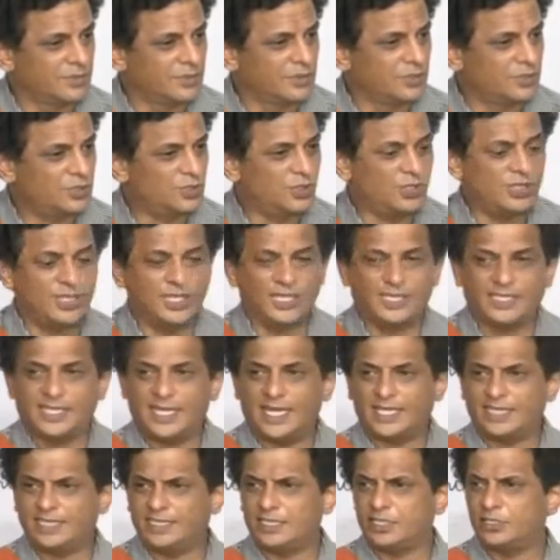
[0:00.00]
So in the
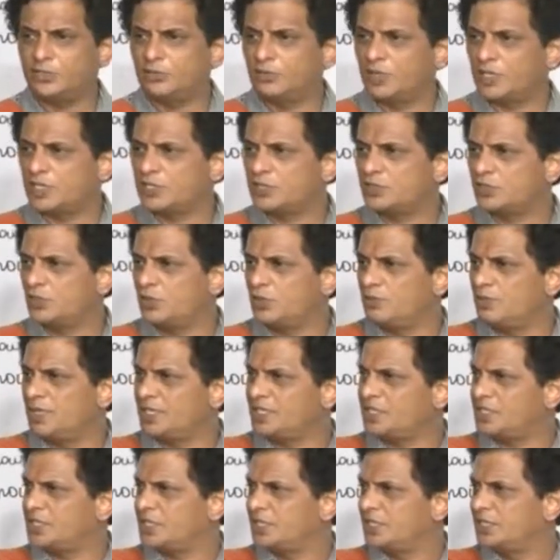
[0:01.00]
death, you are so
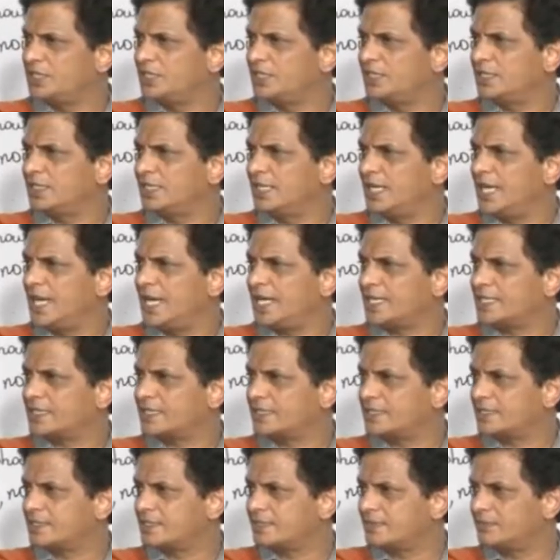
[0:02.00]
much
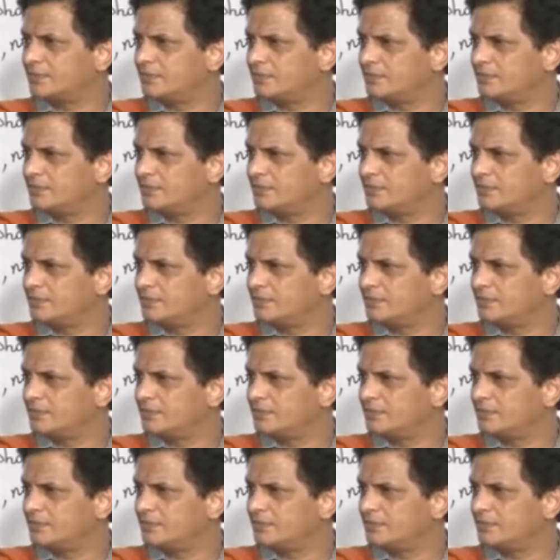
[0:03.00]
relaxed.